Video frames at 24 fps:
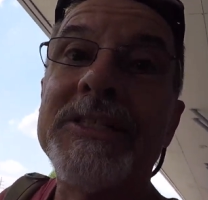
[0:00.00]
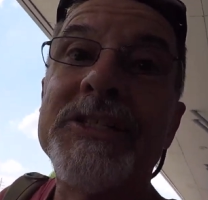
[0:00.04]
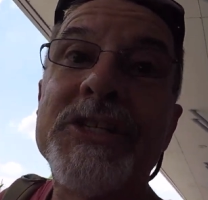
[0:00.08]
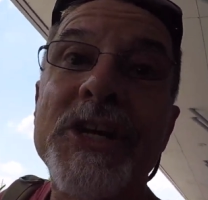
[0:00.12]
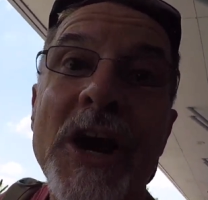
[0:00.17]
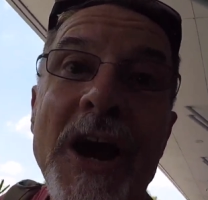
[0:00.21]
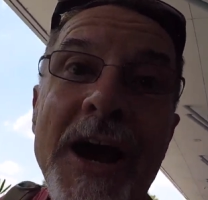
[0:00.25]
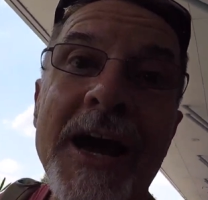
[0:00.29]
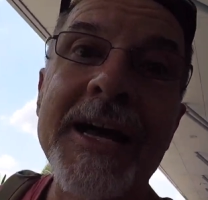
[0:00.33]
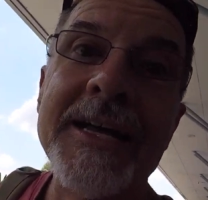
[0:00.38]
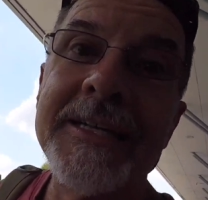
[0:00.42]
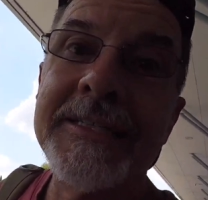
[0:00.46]

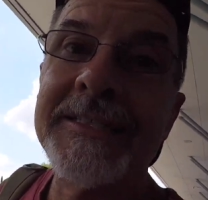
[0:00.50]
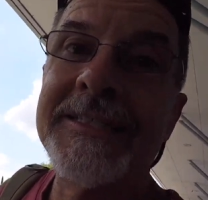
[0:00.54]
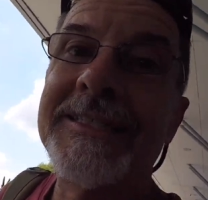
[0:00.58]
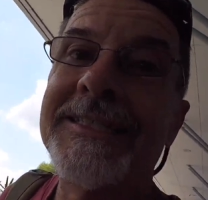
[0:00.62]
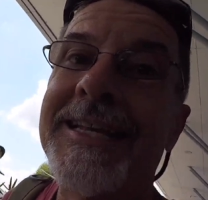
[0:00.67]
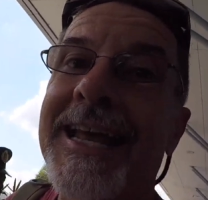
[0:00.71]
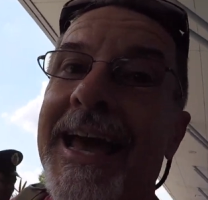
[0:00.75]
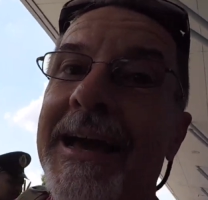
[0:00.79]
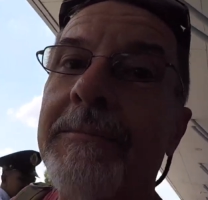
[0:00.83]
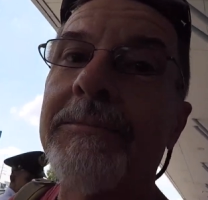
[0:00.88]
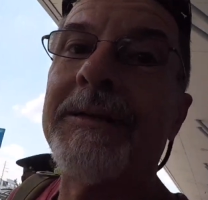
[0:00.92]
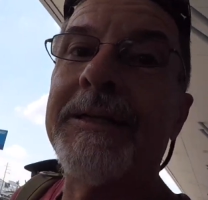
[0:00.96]
John's
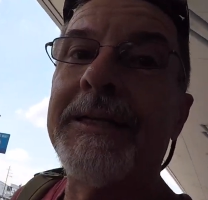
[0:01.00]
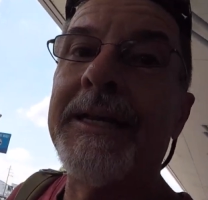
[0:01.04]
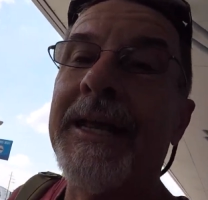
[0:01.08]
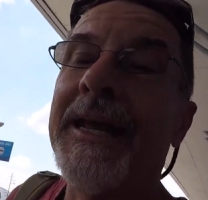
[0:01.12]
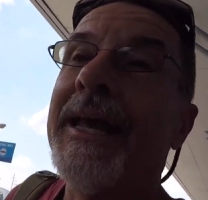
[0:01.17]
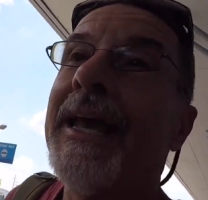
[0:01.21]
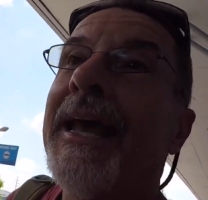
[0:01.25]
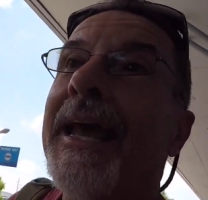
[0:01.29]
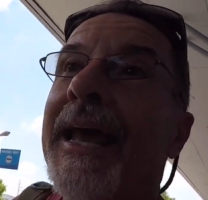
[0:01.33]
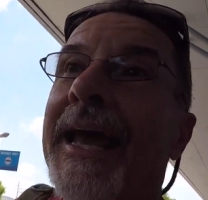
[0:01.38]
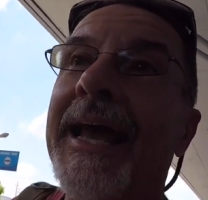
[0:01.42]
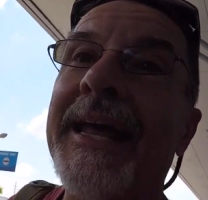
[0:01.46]
tablet,
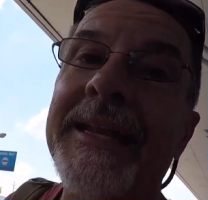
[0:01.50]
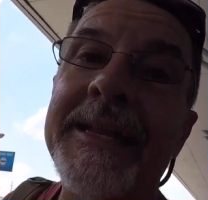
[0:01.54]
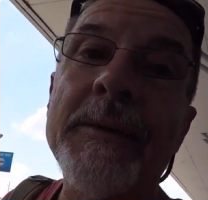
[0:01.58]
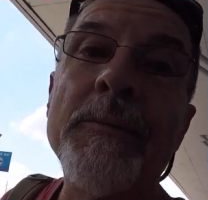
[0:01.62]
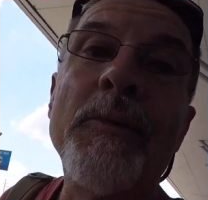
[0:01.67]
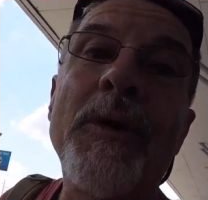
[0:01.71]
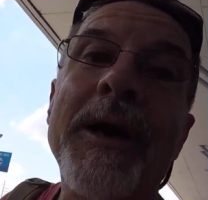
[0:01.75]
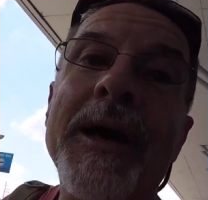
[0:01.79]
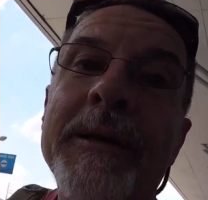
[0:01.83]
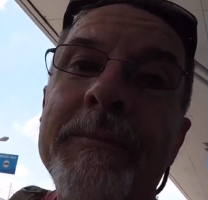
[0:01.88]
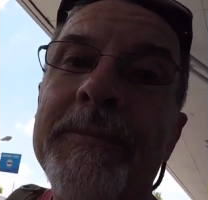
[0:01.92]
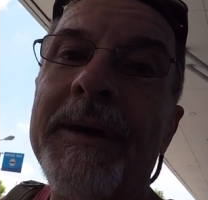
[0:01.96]
and then
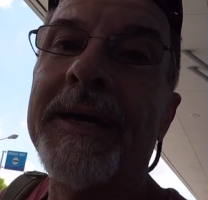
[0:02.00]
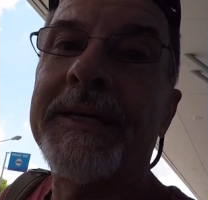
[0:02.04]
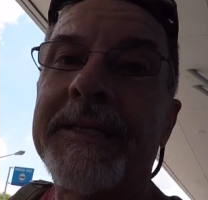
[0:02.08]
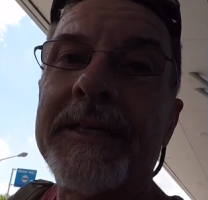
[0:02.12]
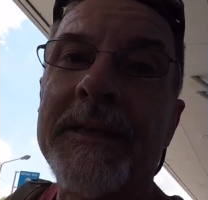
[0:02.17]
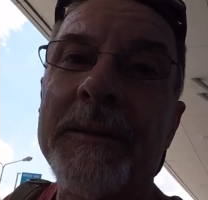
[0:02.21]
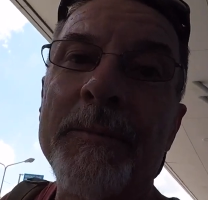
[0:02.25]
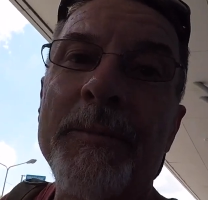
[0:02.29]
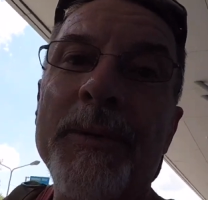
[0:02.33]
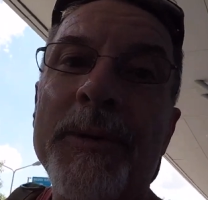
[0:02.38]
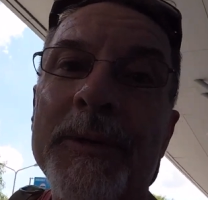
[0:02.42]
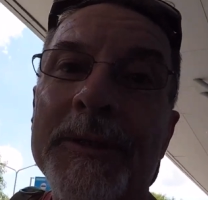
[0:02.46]
we'll head back to
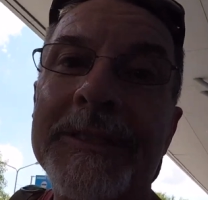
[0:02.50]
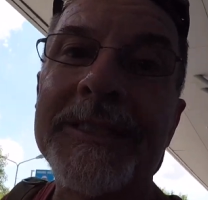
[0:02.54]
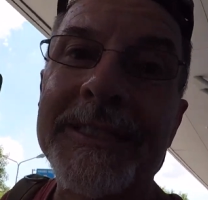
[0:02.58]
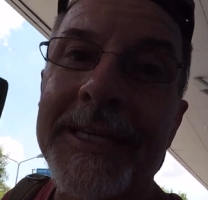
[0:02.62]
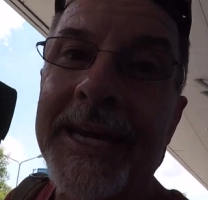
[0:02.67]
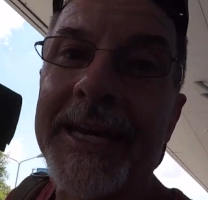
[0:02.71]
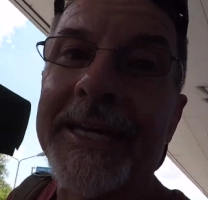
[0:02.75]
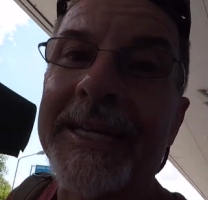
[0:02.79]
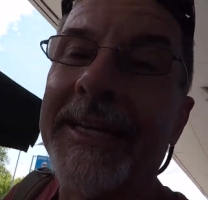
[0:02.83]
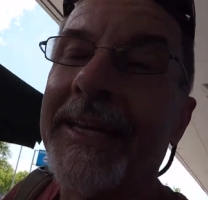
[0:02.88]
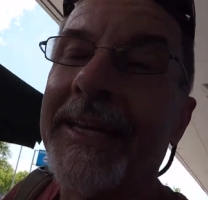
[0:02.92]
the build site.